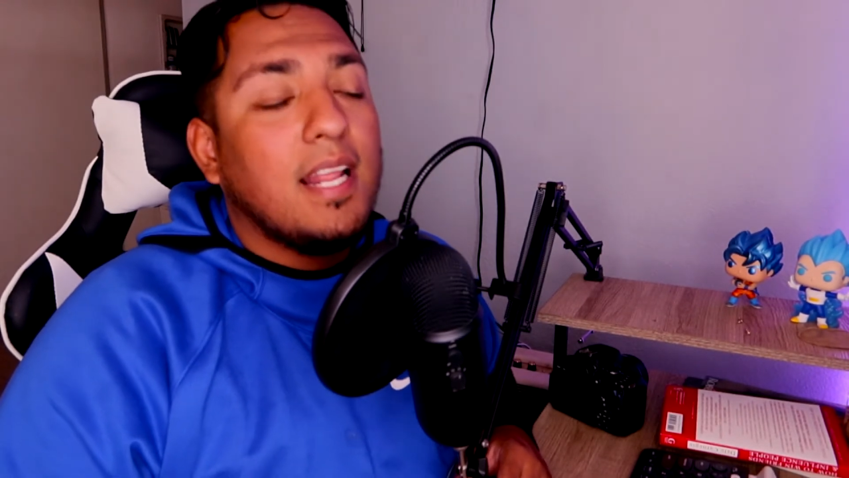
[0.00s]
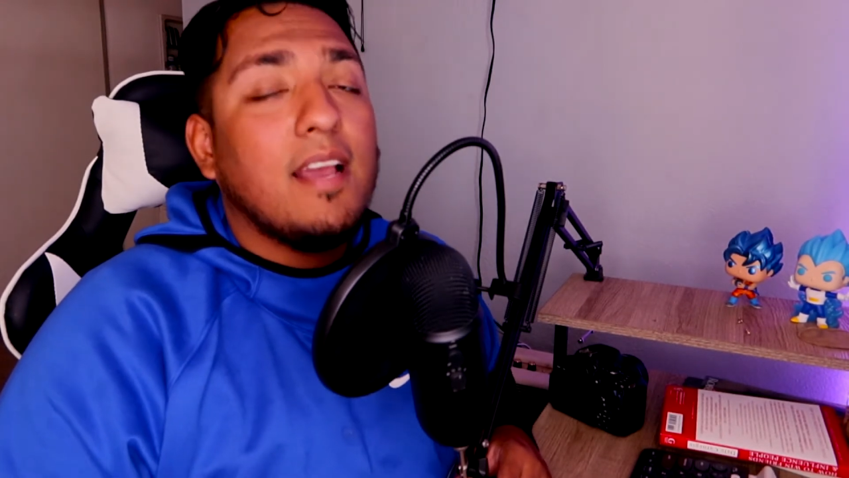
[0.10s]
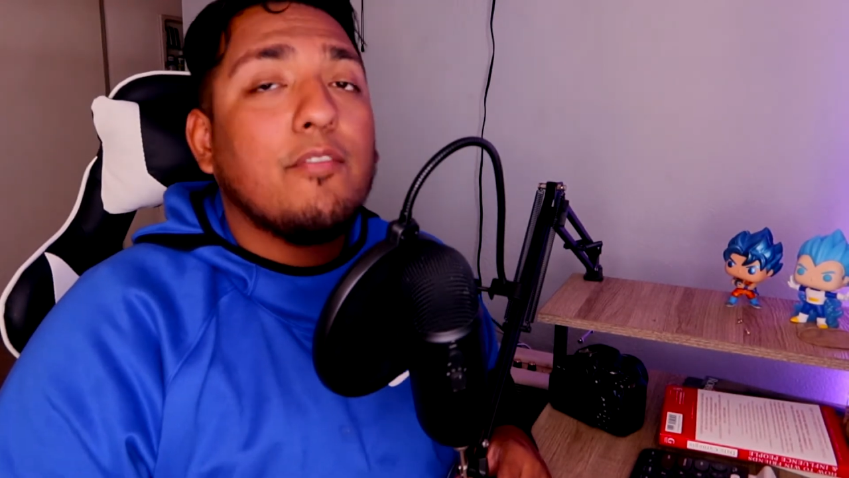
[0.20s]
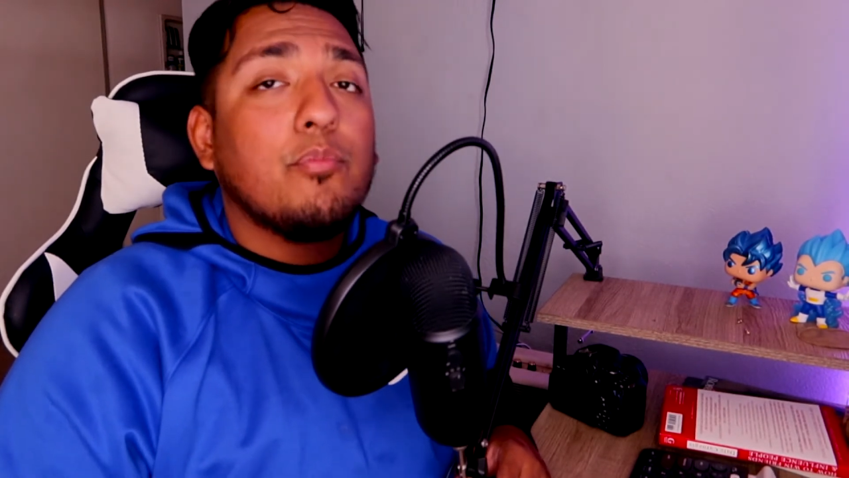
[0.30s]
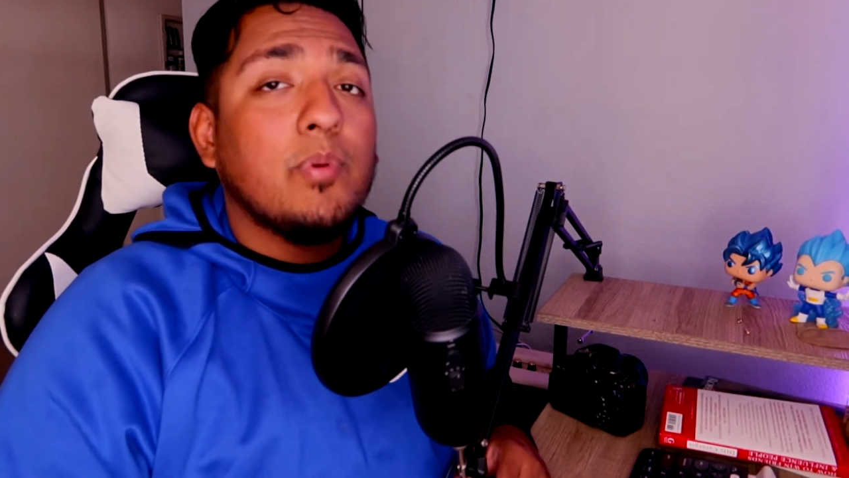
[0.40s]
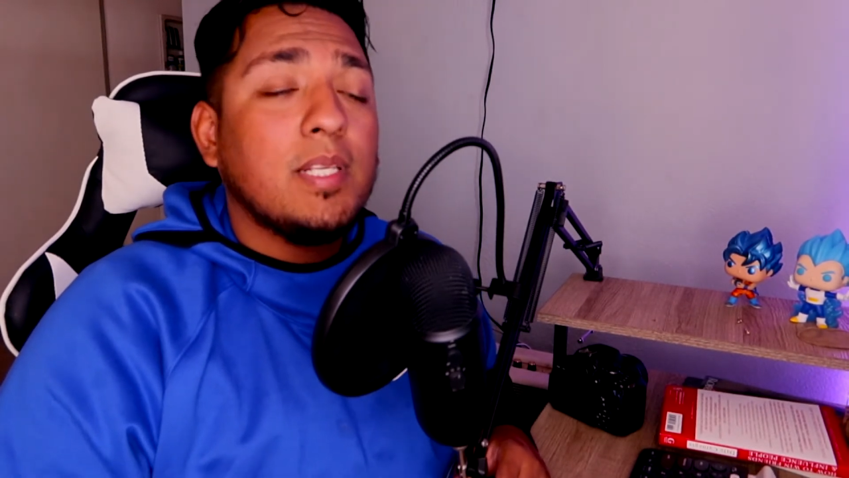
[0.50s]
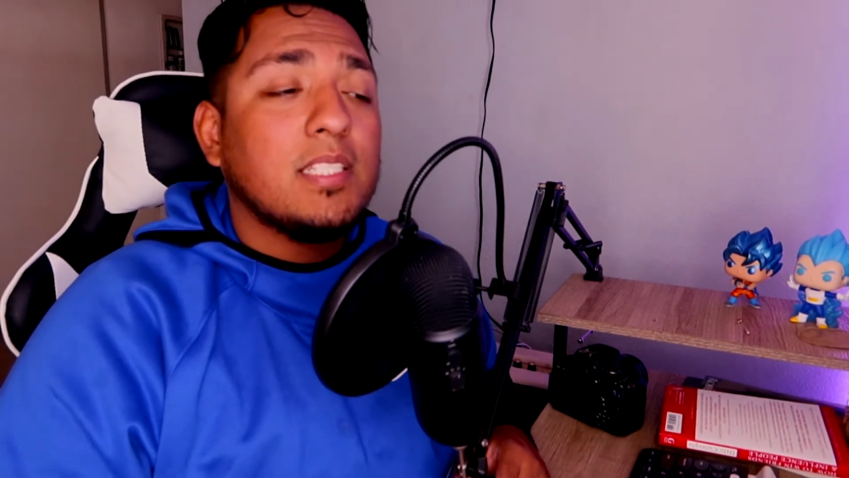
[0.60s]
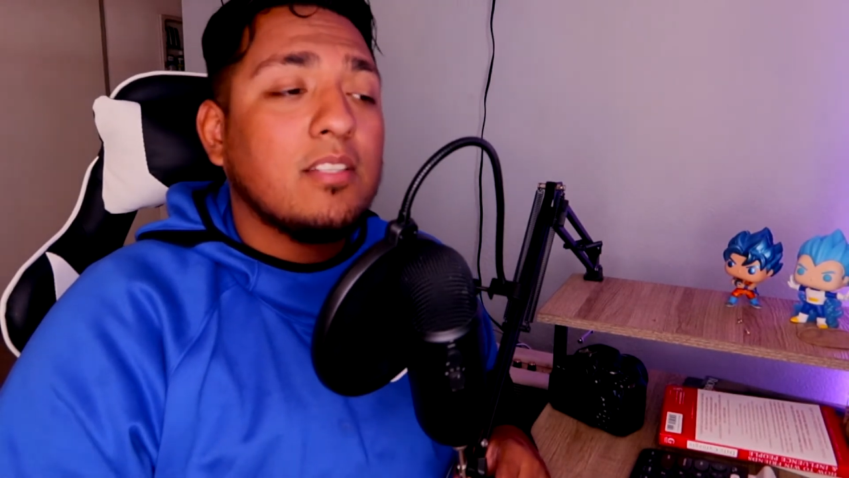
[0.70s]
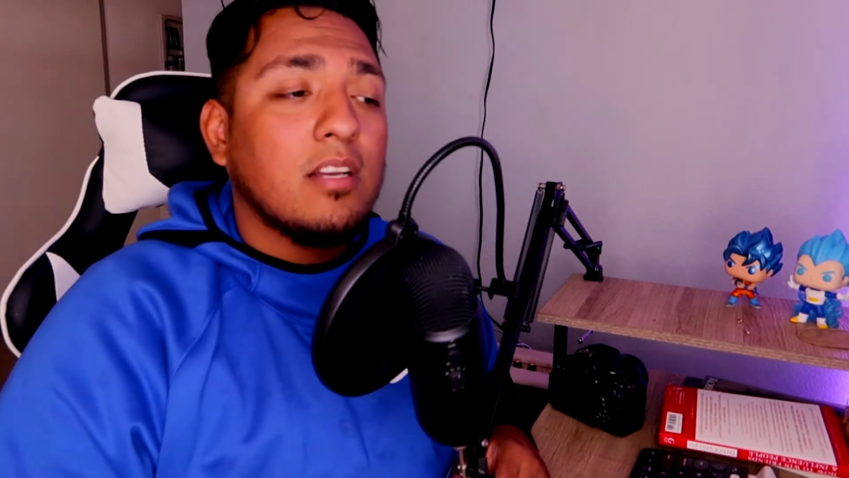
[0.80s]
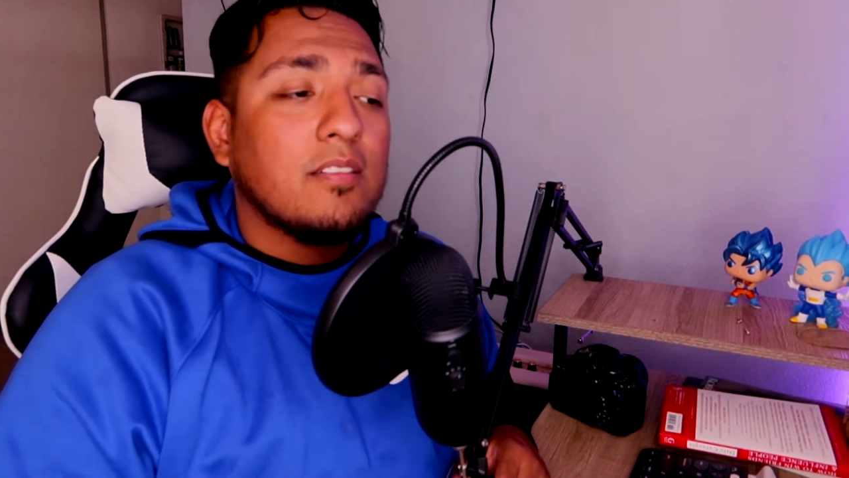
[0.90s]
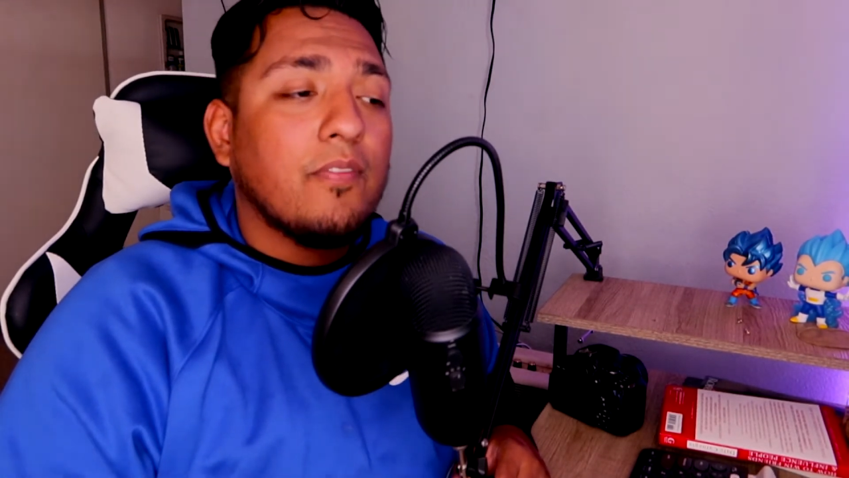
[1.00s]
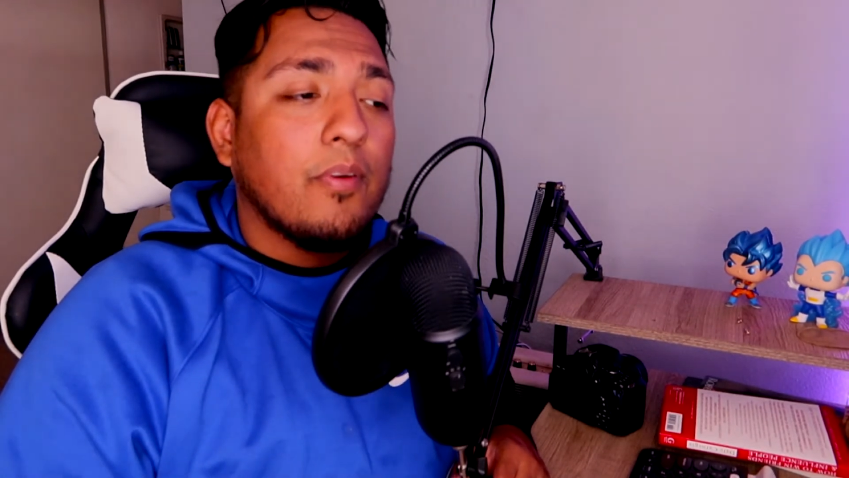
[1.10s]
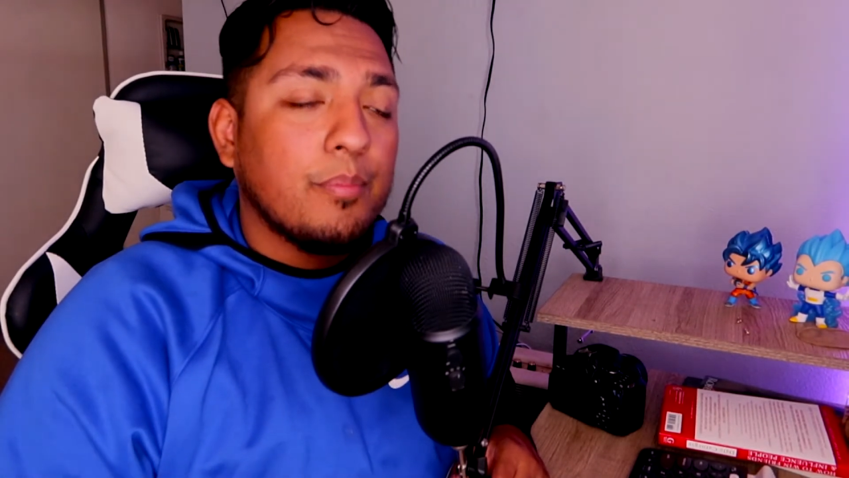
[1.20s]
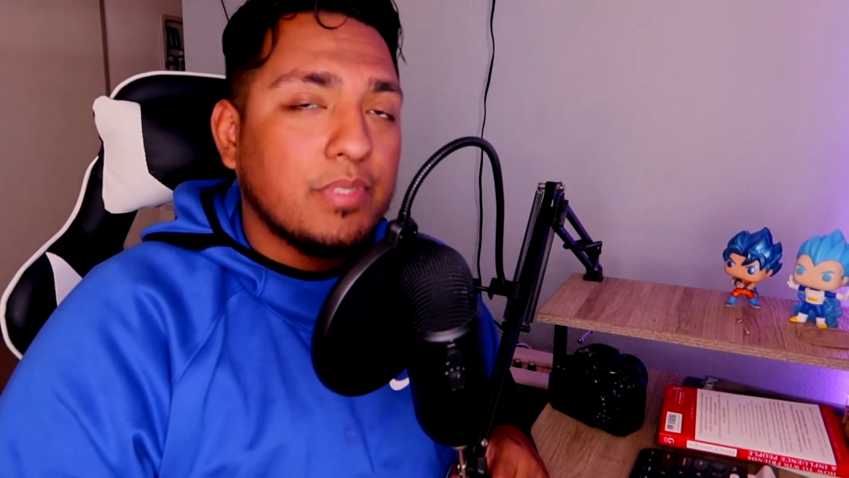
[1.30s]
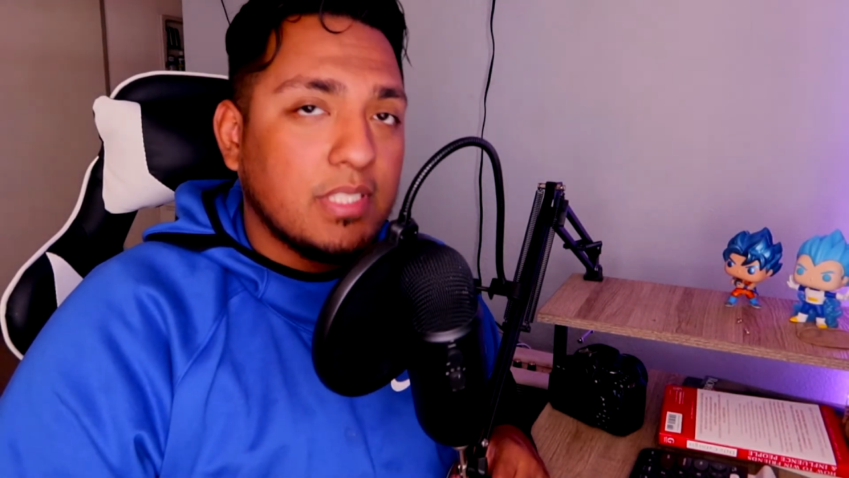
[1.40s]
that everybody starts
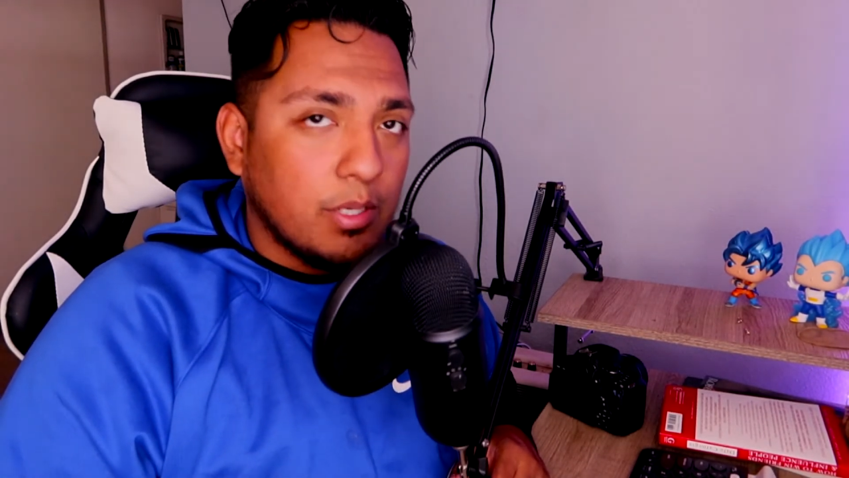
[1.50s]
from